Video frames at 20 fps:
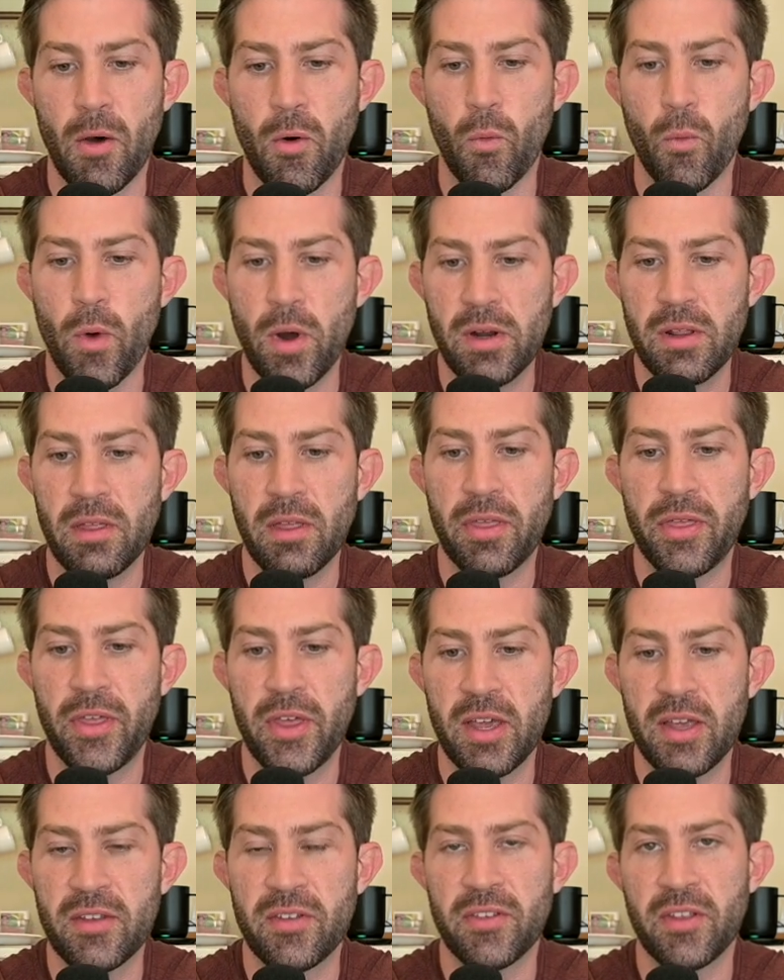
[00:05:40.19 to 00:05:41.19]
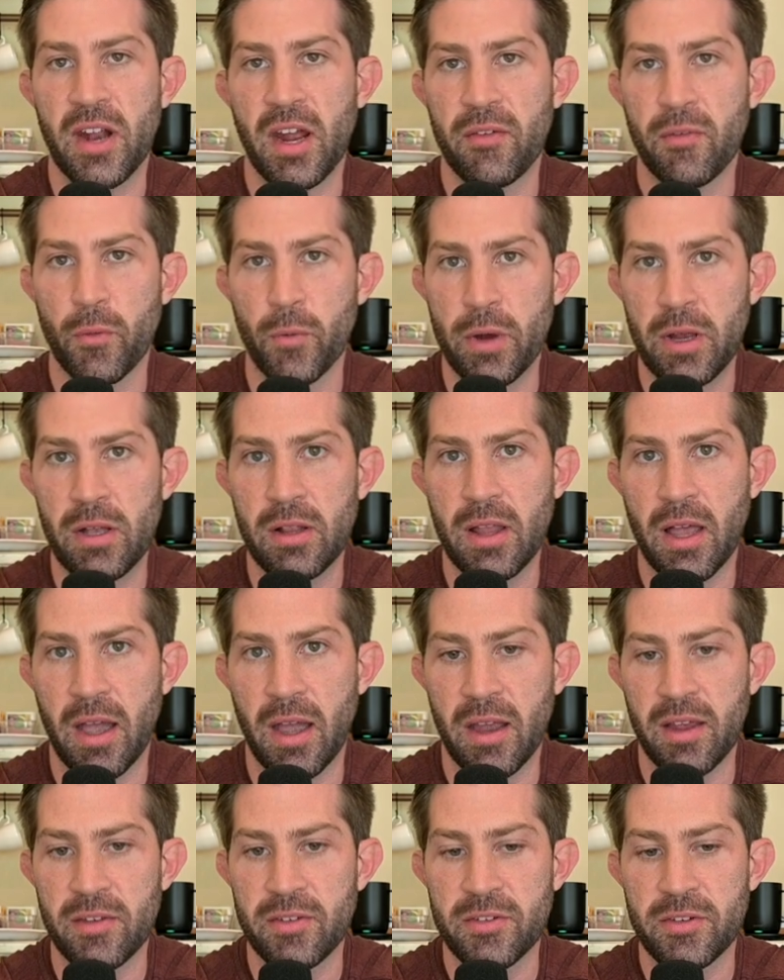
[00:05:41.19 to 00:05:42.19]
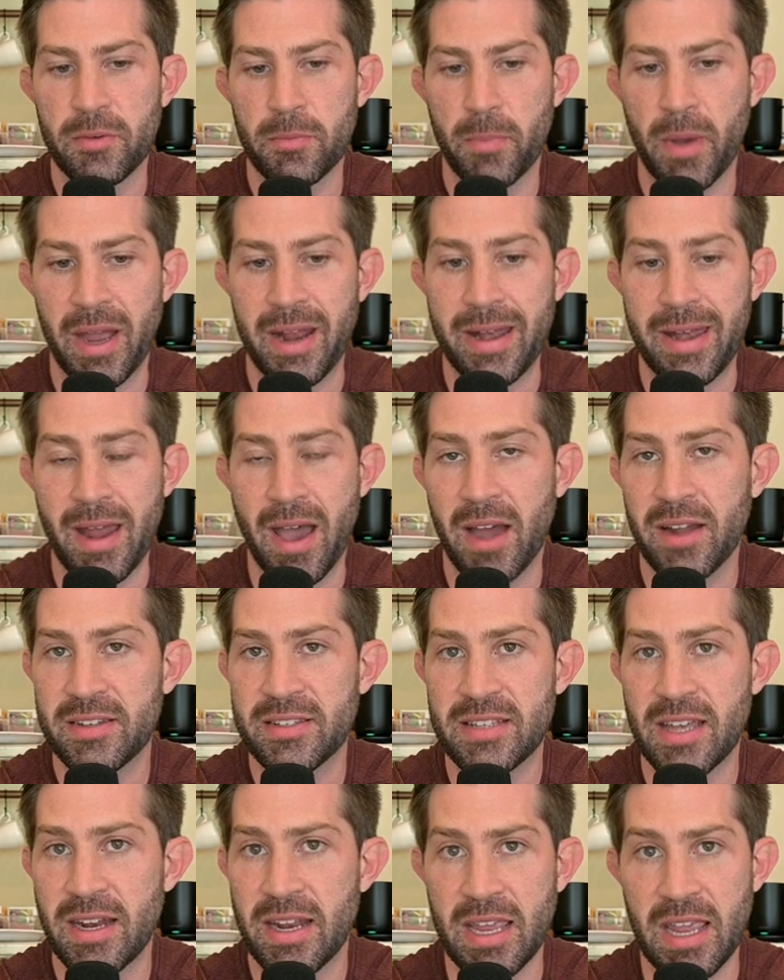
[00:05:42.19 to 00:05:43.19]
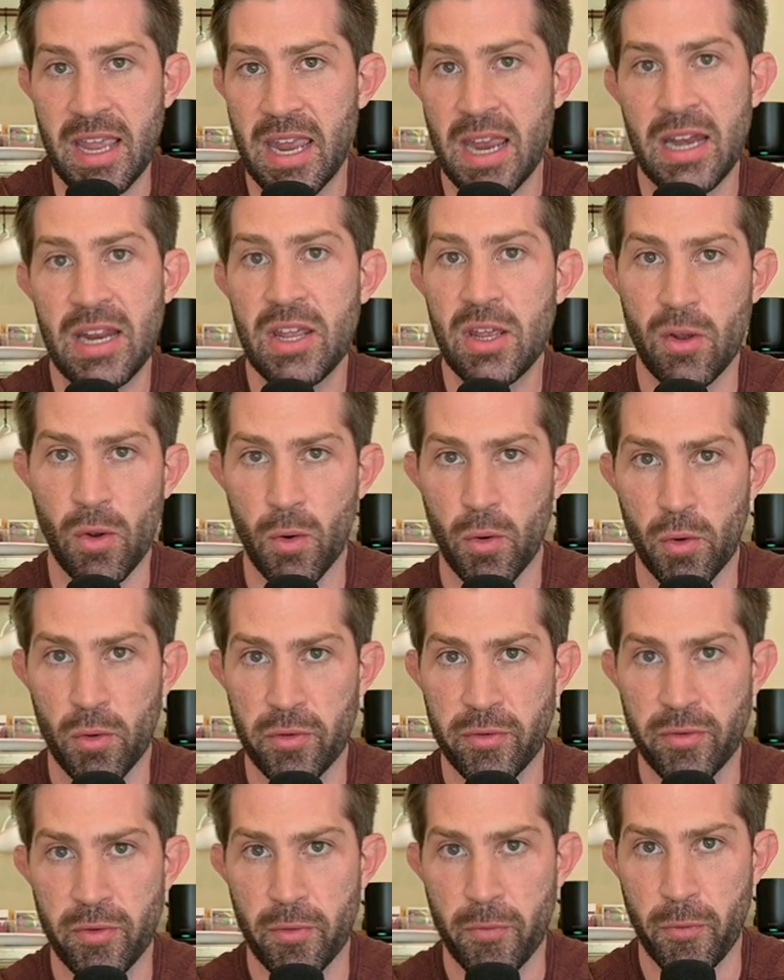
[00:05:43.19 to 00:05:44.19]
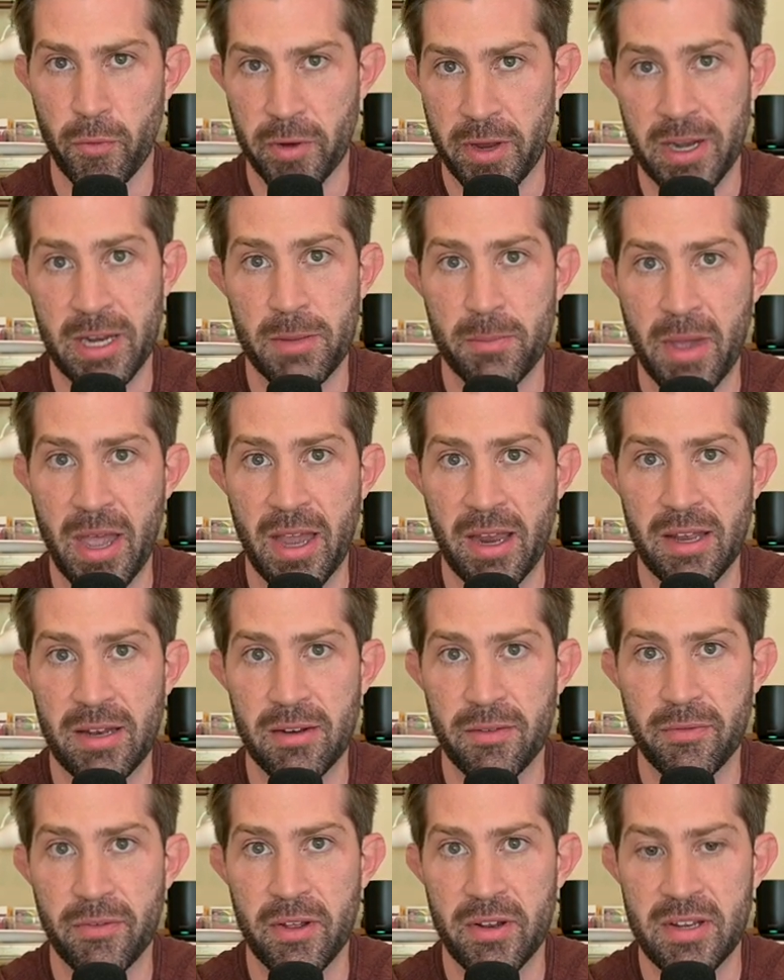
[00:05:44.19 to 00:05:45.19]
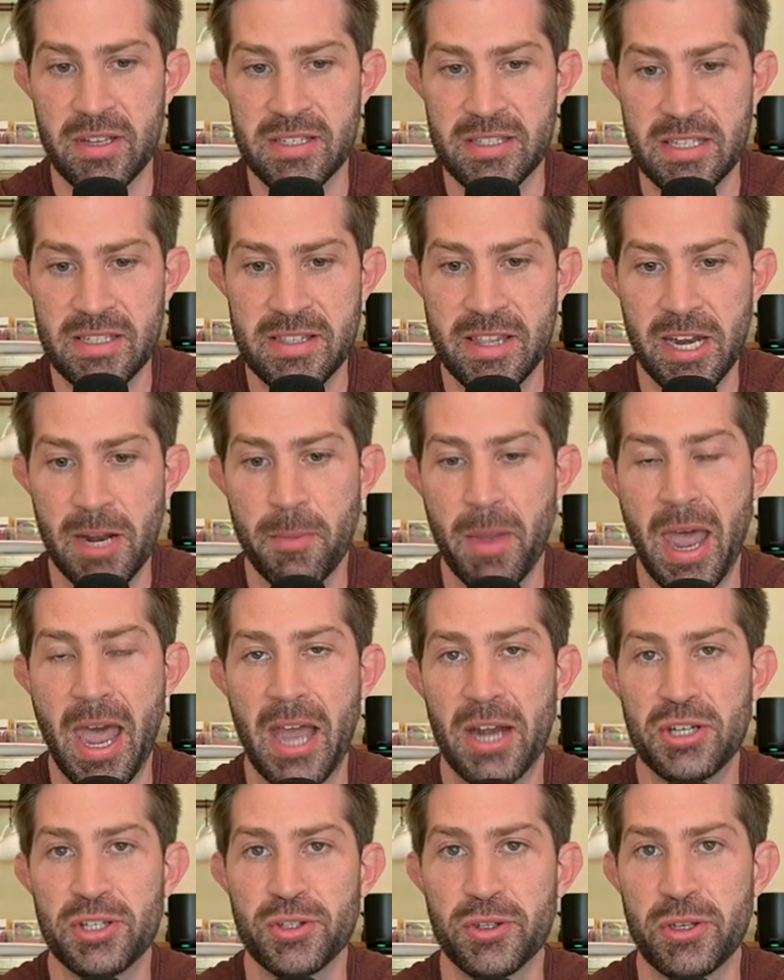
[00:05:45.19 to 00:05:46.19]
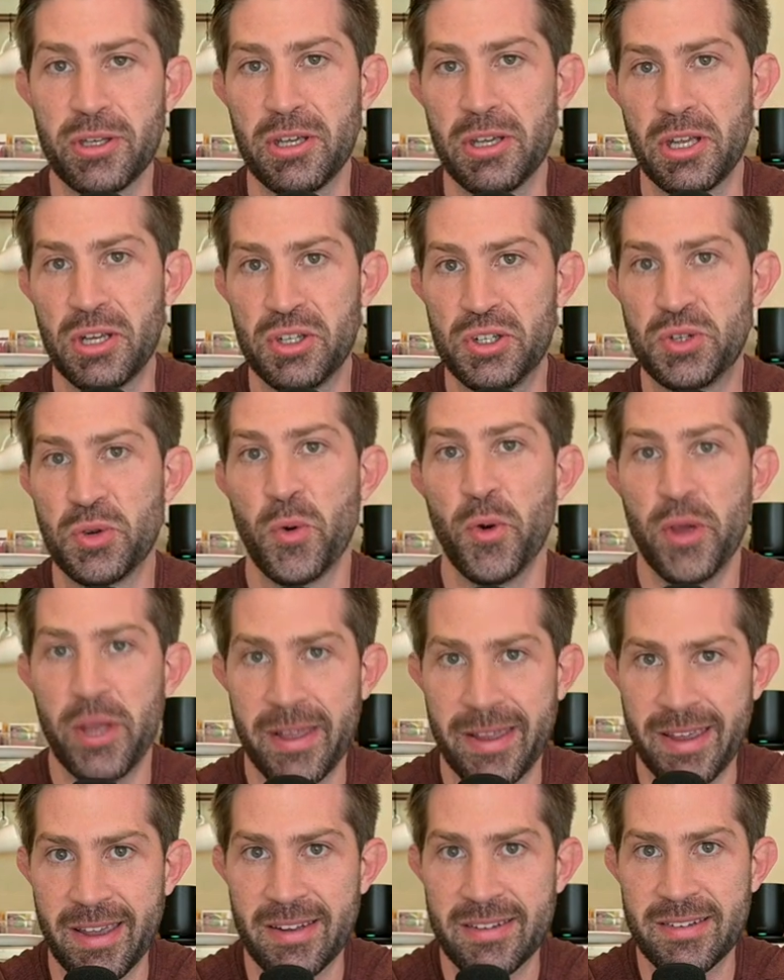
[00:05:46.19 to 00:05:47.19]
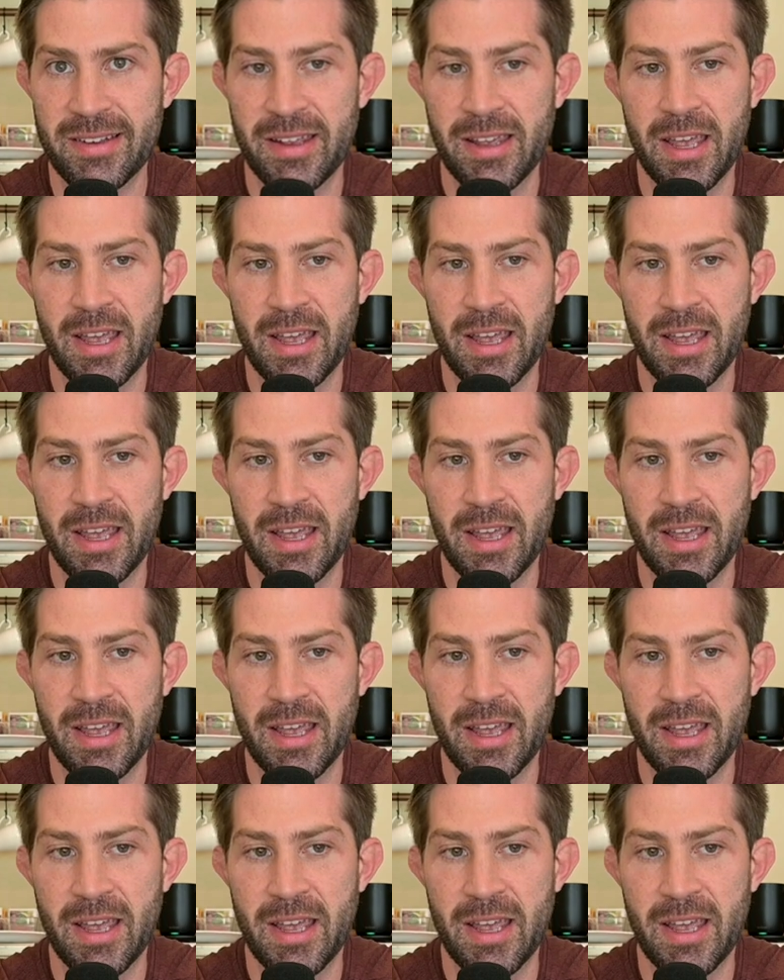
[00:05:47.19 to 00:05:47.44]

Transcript: one of the things that I've realized by not setting any goals for getting back into fitness is that I'm actually enjoying it